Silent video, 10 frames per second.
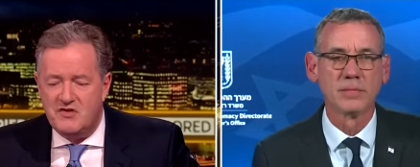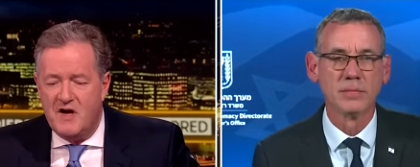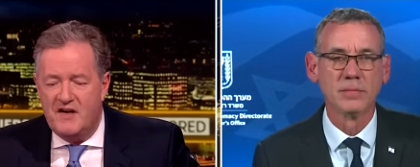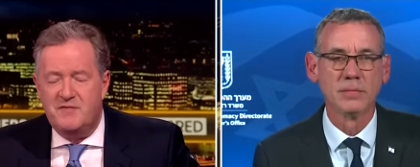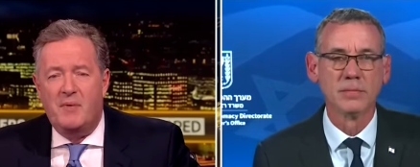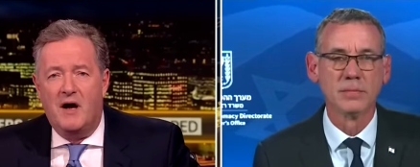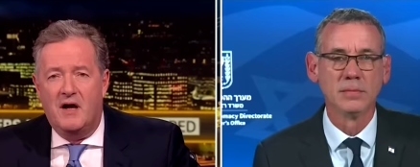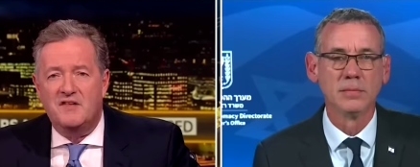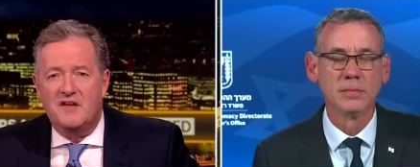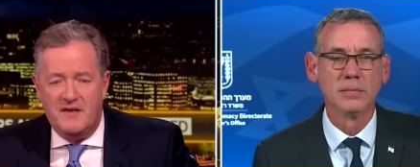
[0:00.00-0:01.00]
Speaker 1: it
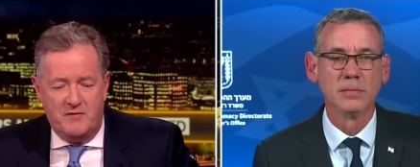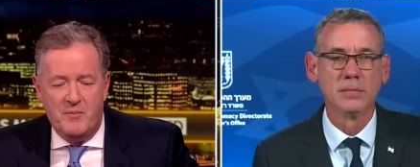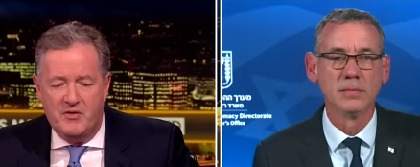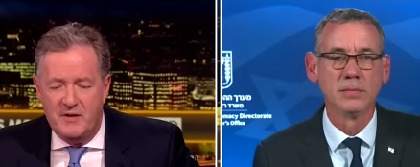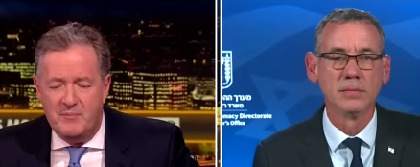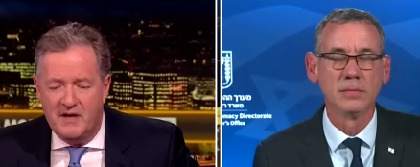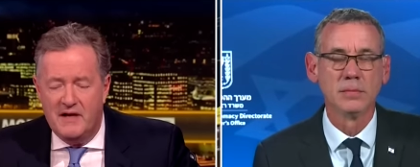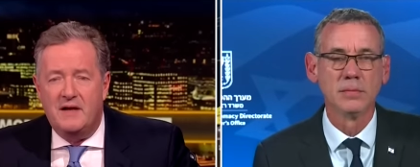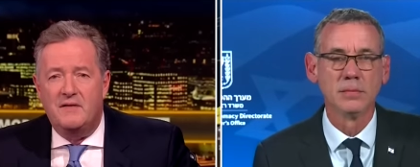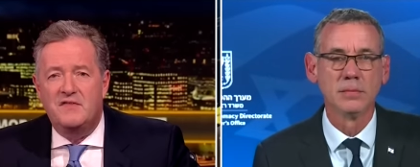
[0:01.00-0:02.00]
transpires, as everybody
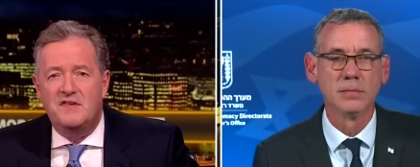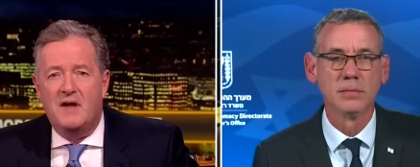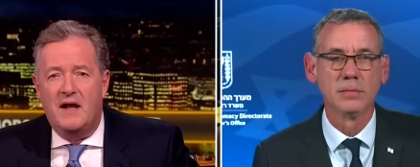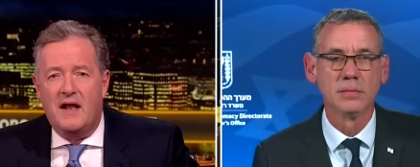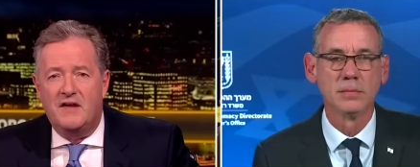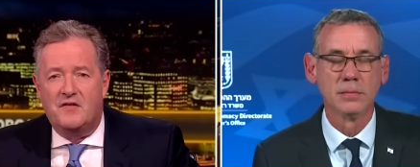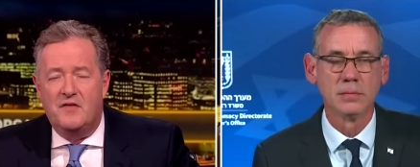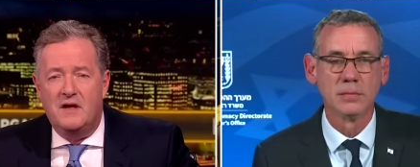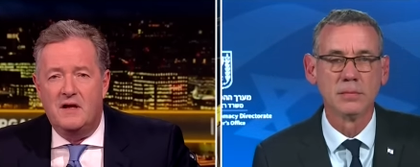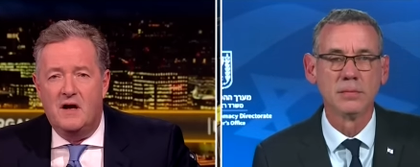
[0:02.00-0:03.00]
believes, and as
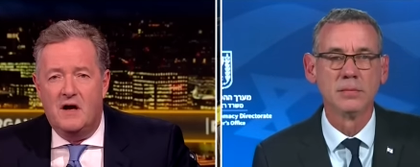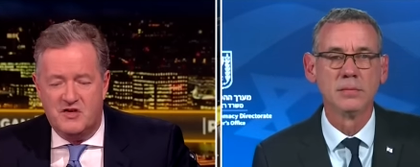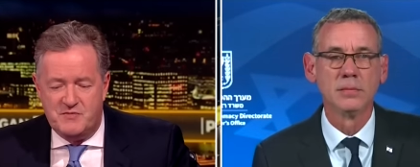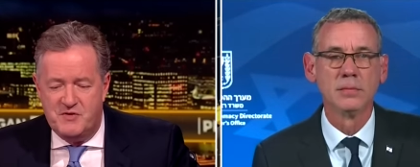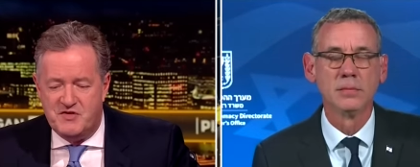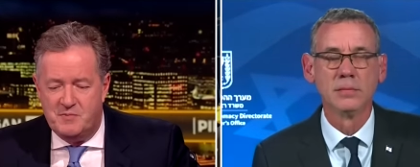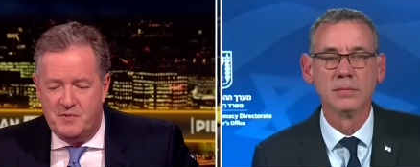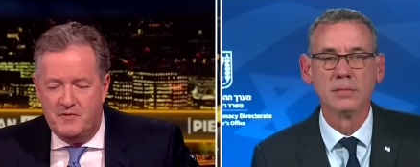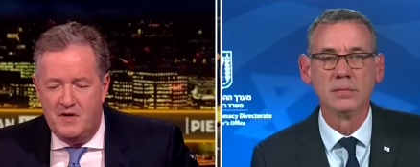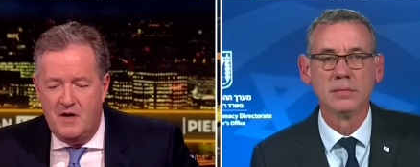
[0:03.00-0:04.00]
the Archbishop
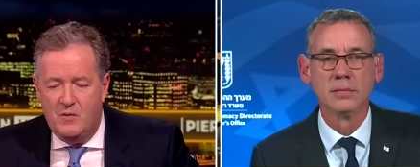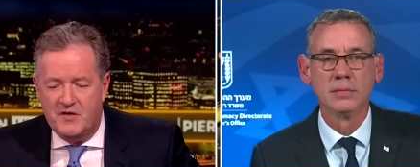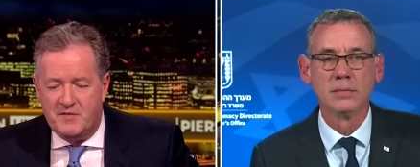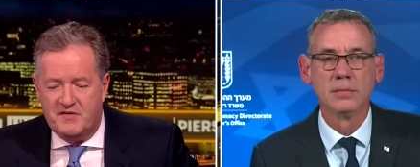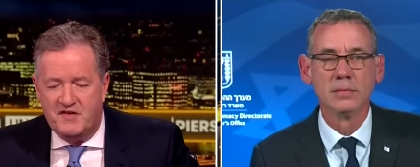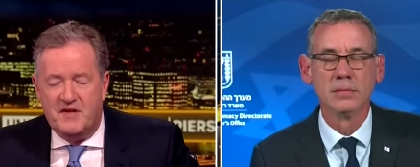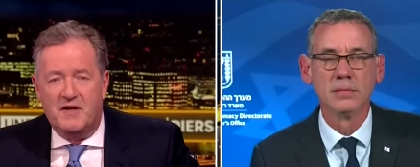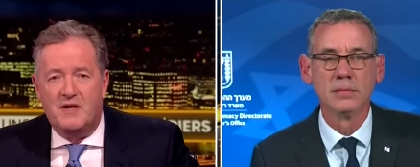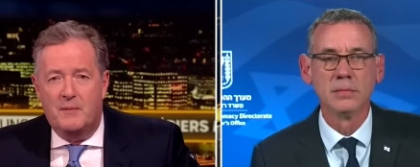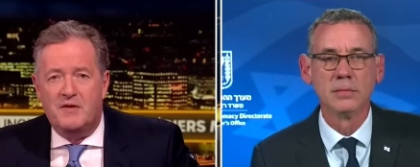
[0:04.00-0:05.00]
of Westminster said,
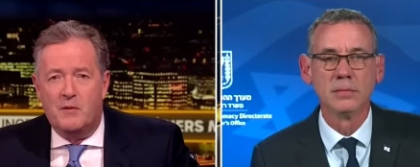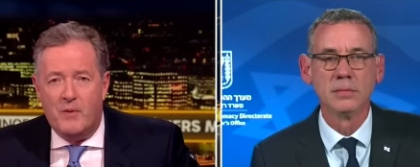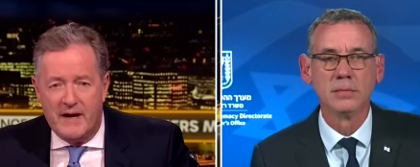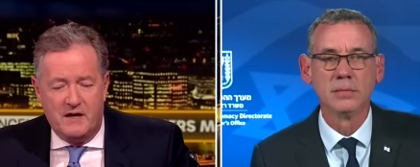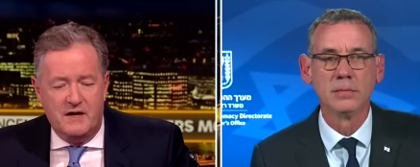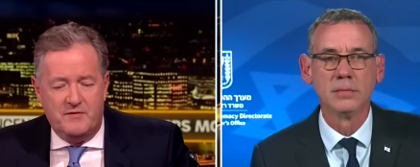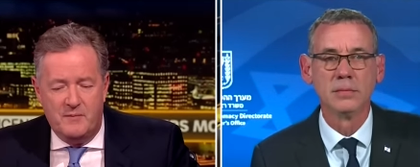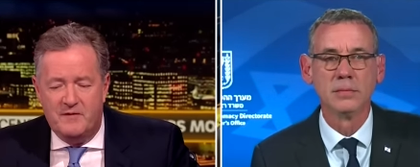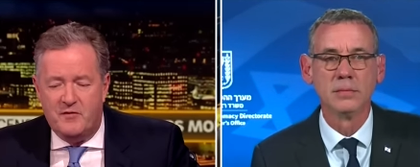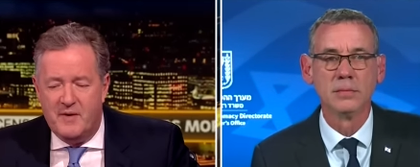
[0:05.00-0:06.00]
had come directly
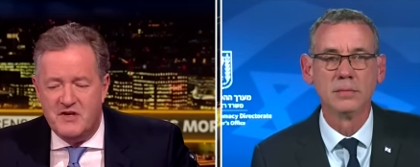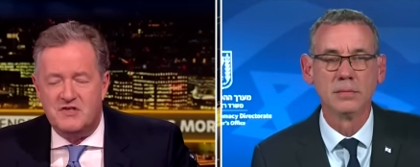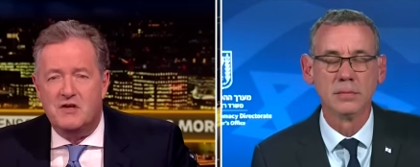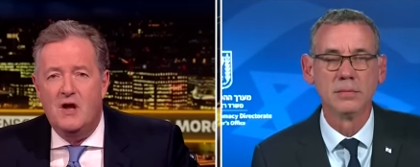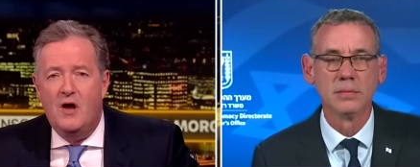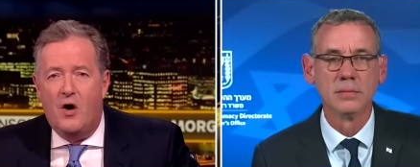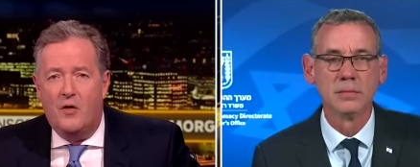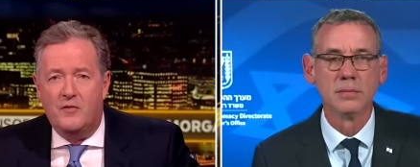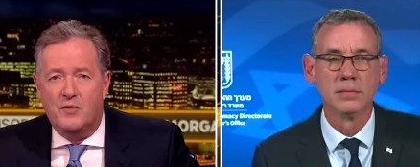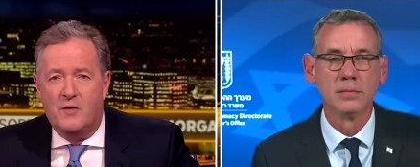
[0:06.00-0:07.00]
from information
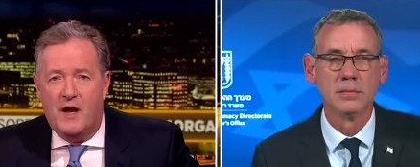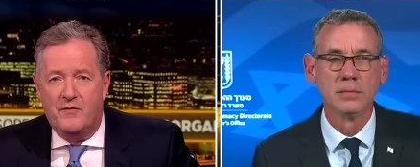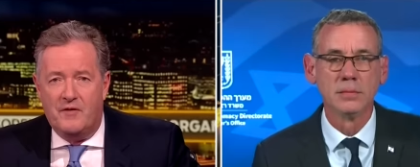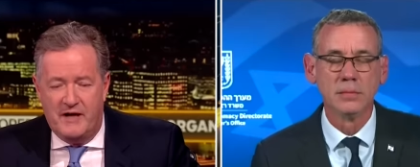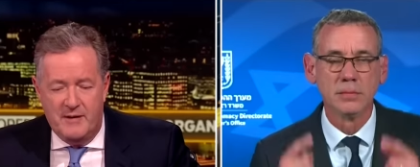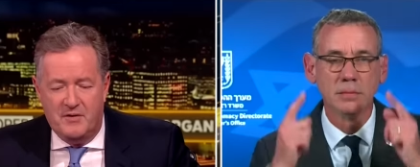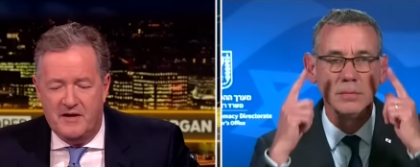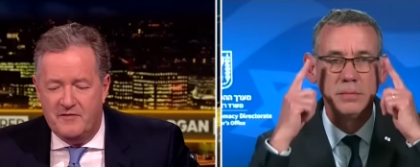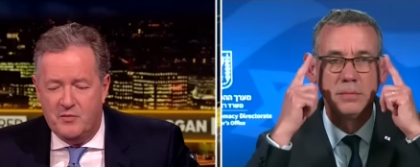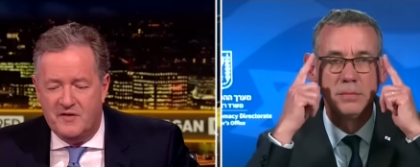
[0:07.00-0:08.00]
on the ground that he
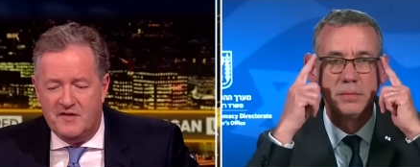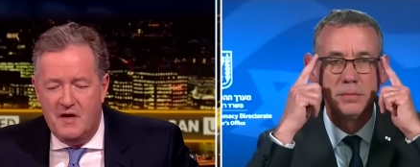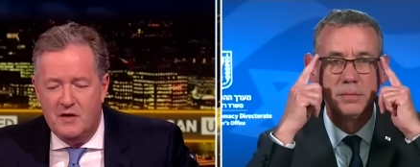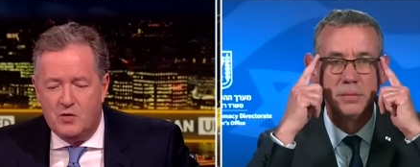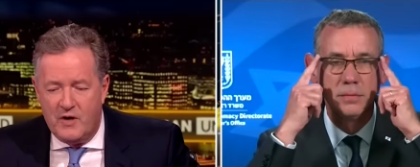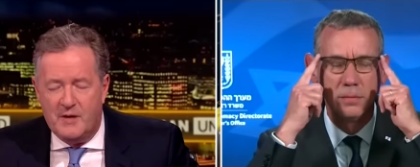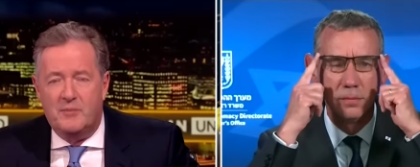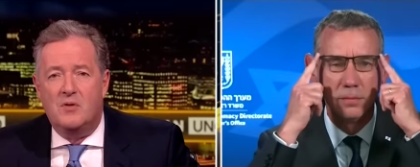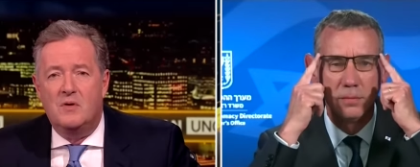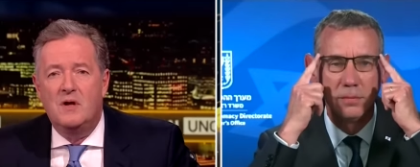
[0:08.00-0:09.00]
believed was
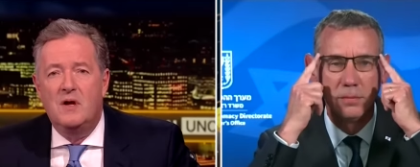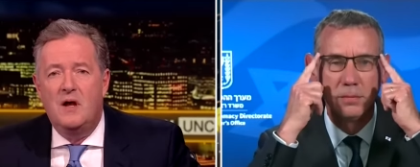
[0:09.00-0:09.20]
credible,